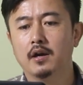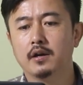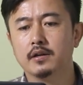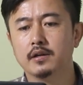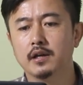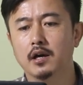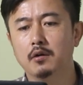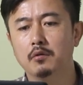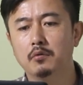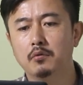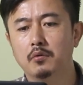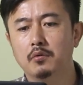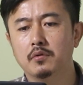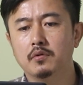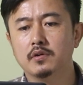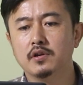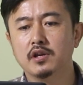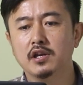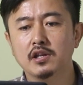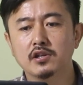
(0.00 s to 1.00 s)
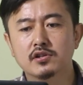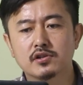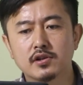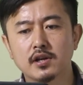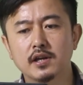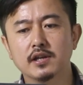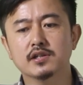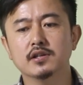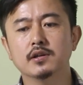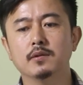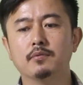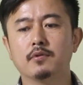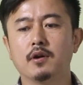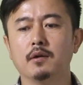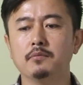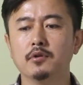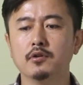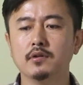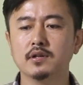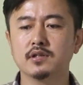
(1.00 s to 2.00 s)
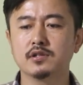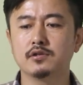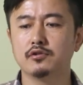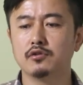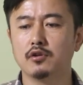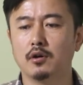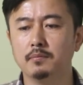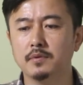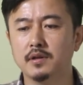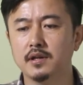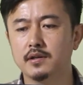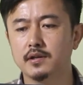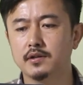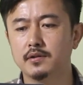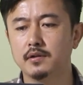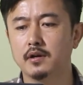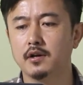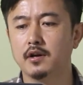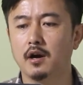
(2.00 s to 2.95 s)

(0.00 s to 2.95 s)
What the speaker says: Now, installation of communist-dominated